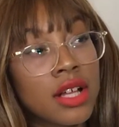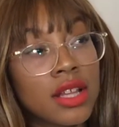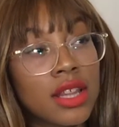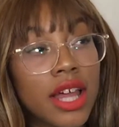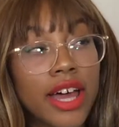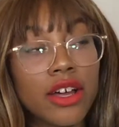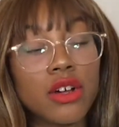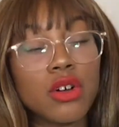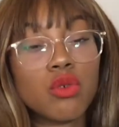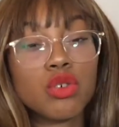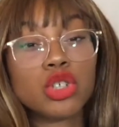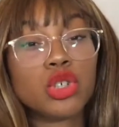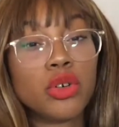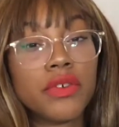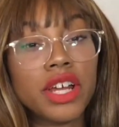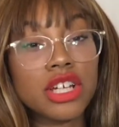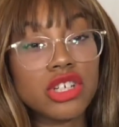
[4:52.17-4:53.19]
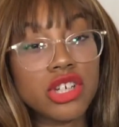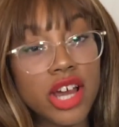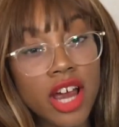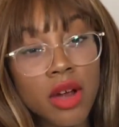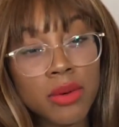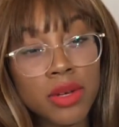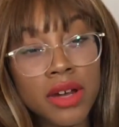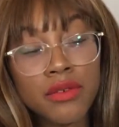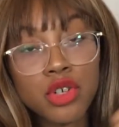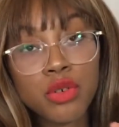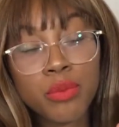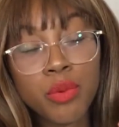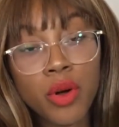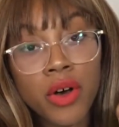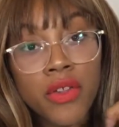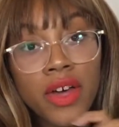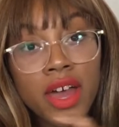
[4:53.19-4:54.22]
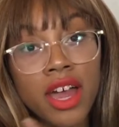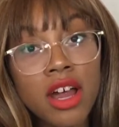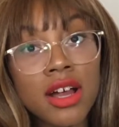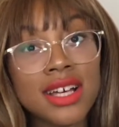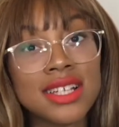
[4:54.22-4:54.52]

like rejuvenate your hair whenever you boil the hair,